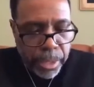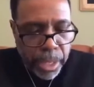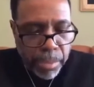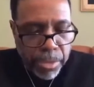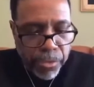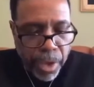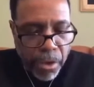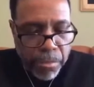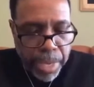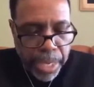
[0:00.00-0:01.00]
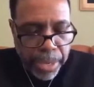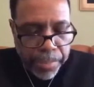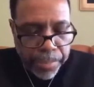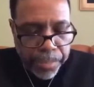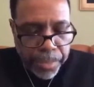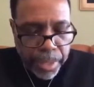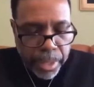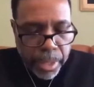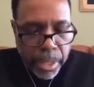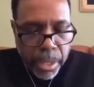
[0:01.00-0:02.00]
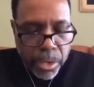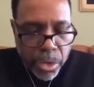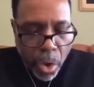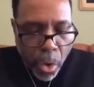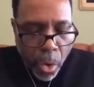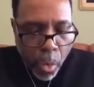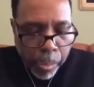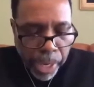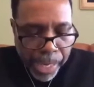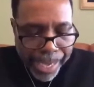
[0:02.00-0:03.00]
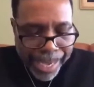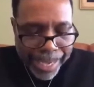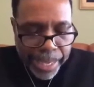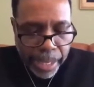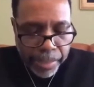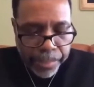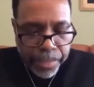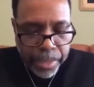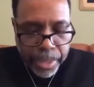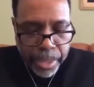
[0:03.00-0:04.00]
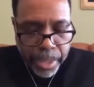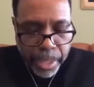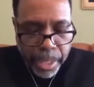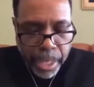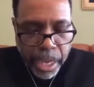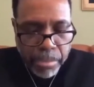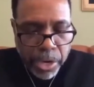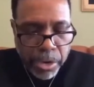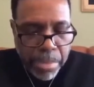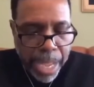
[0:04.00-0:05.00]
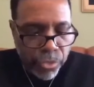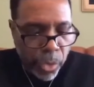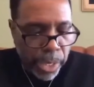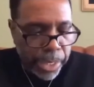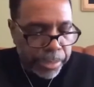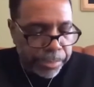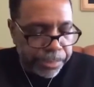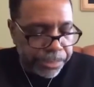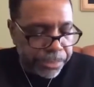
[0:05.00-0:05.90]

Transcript: can befall me, no plague can come near my dwelling.